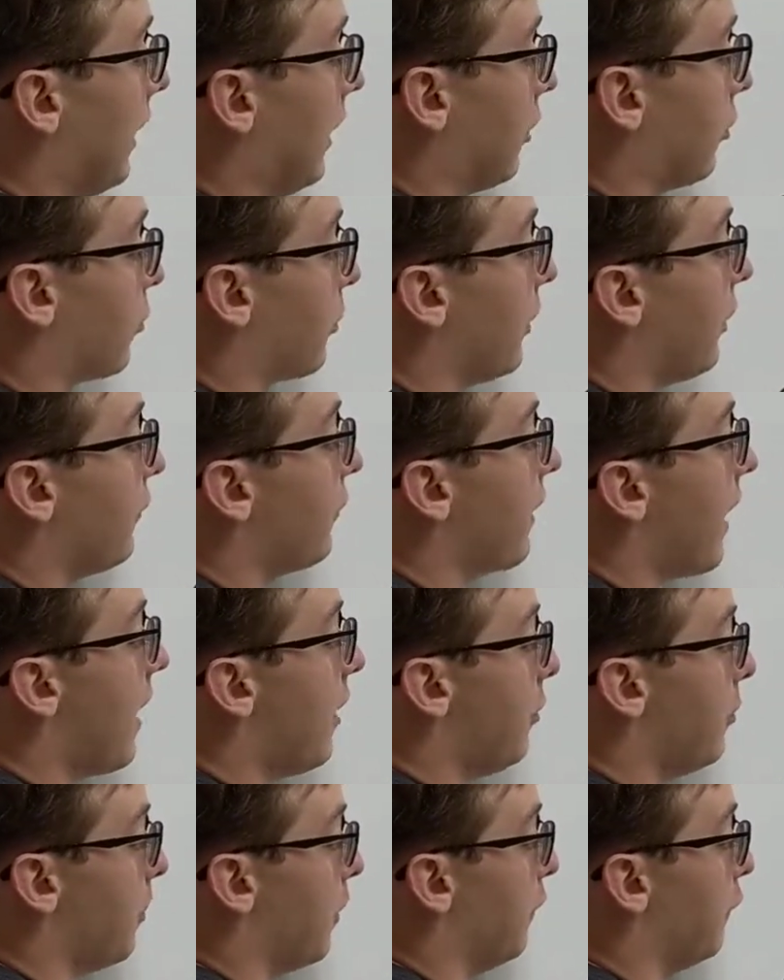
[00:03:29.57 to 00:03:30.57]
increased
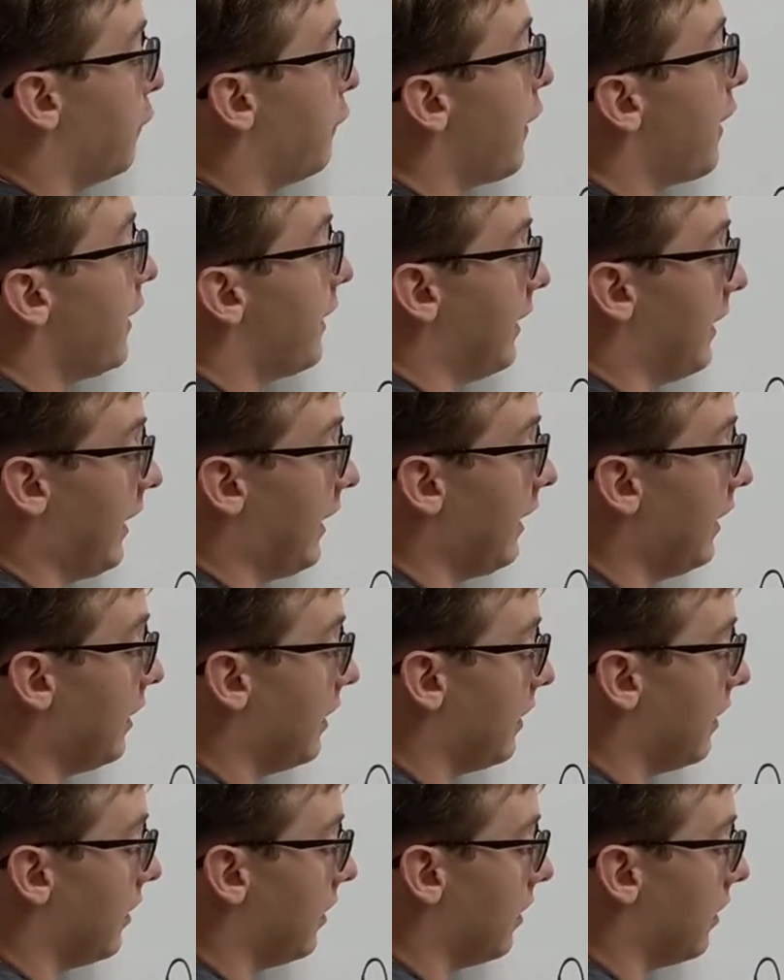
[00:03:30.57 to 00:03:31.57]
n to infinity,
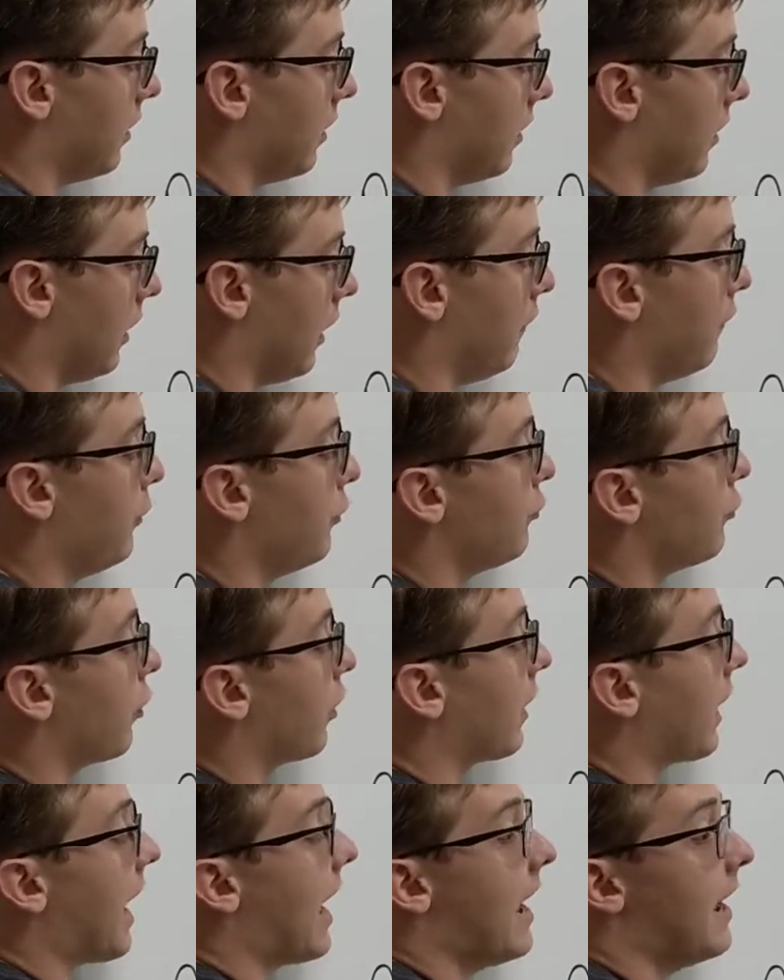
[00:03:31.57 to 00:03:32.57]
if you
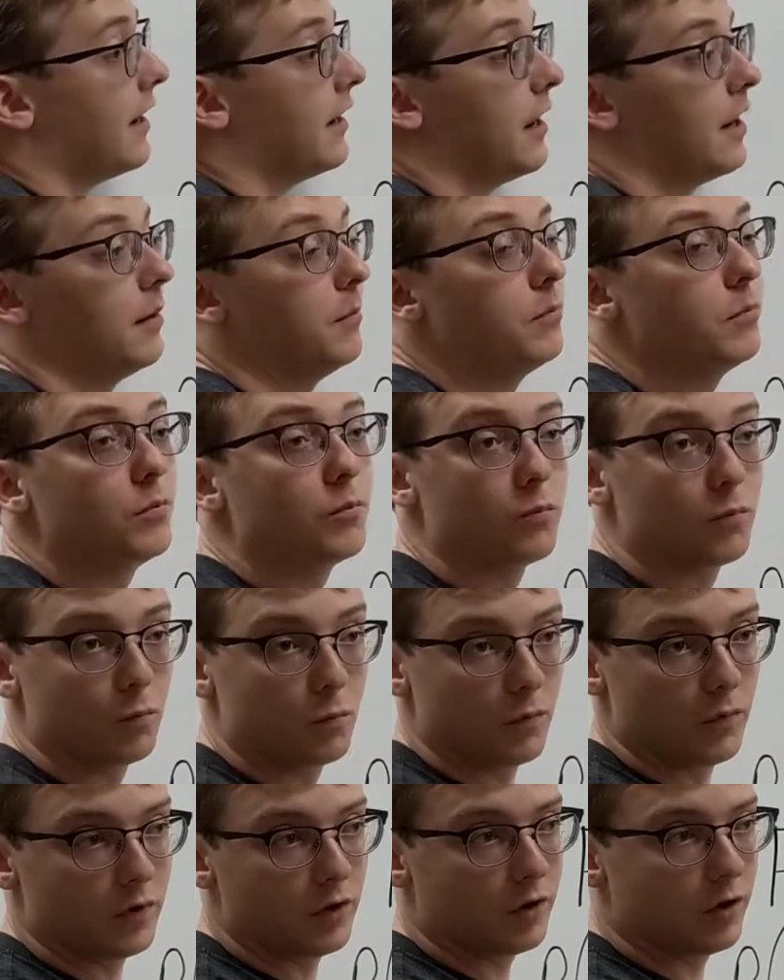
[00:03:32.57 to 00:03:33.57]
took n
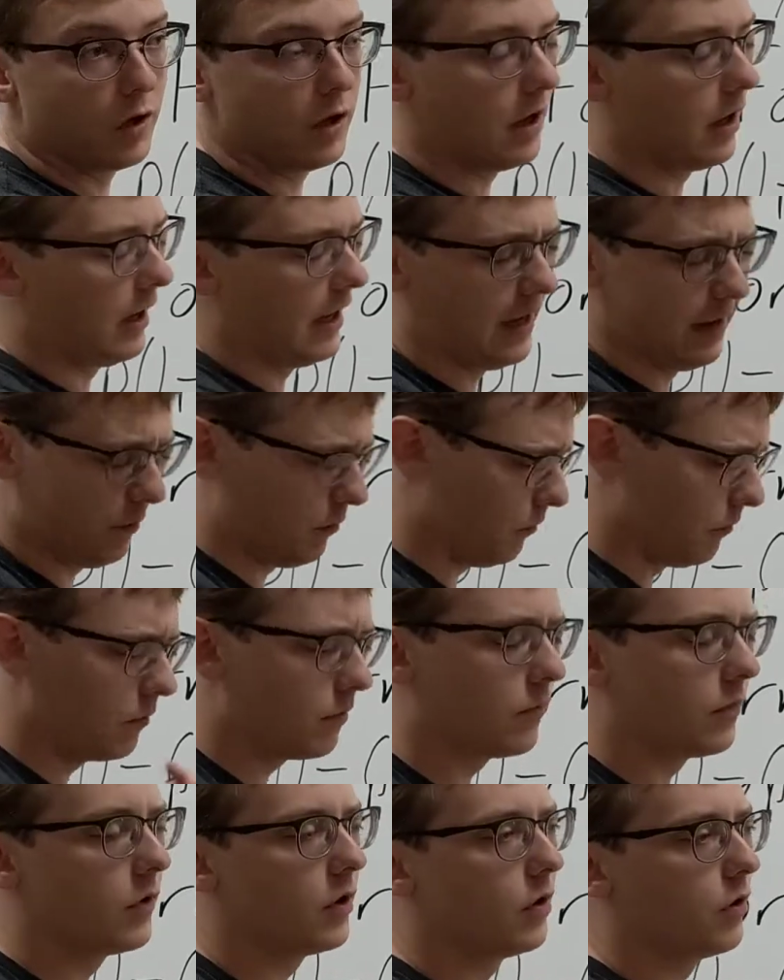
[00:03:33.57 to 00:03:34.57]
and
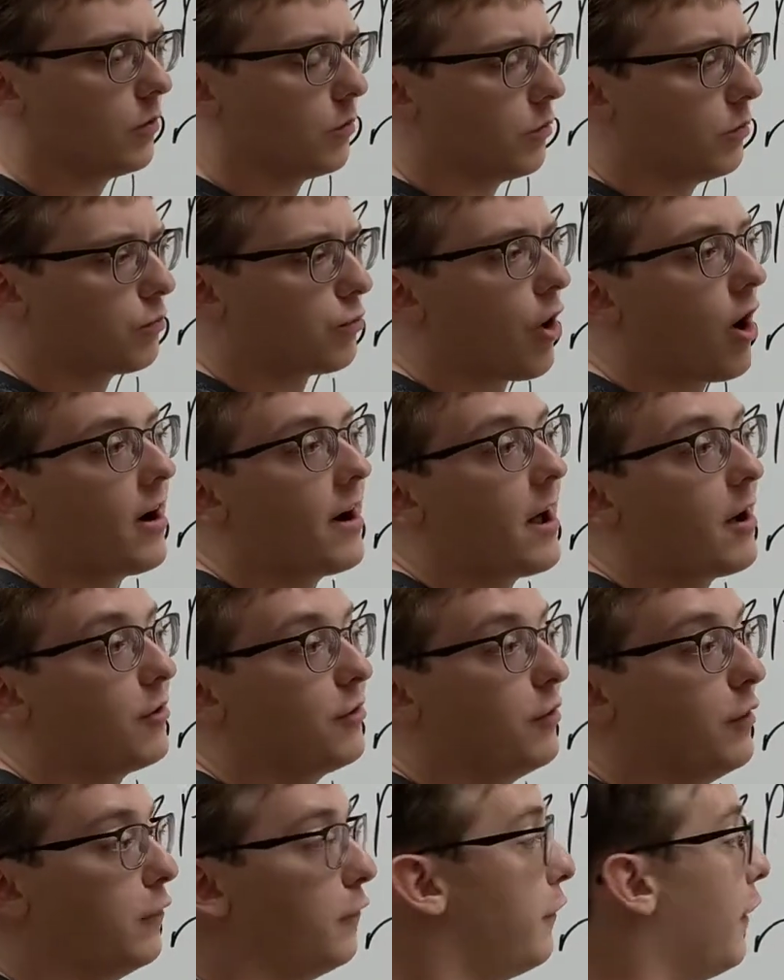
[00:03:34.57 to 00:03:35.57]
brought it out
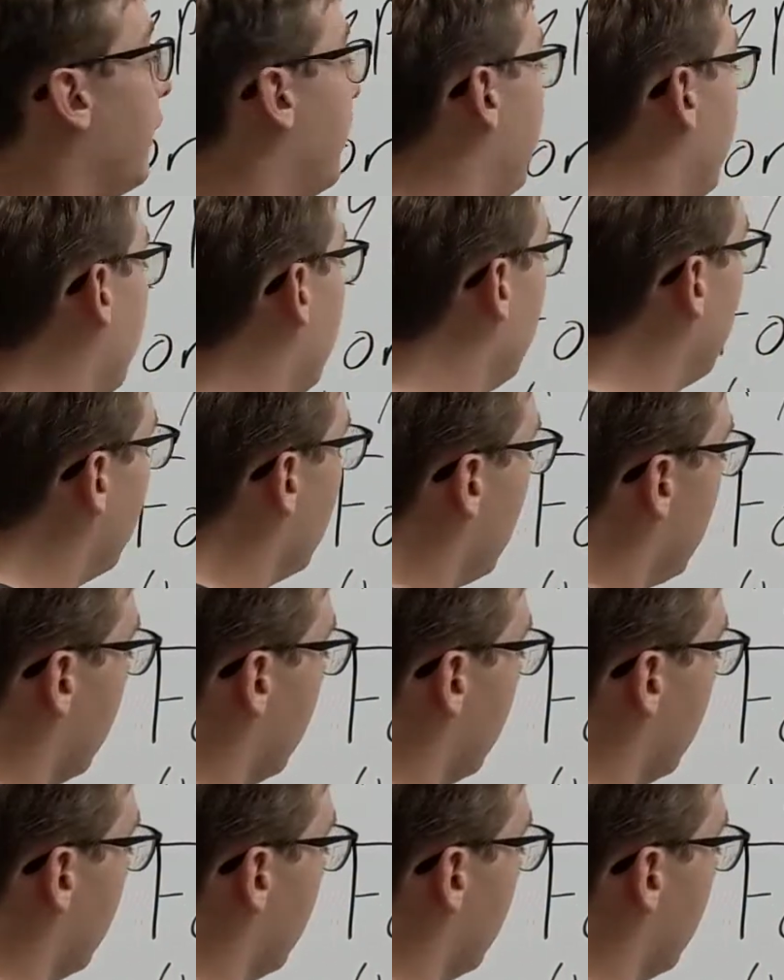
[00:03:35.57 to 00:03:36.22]
to infinity,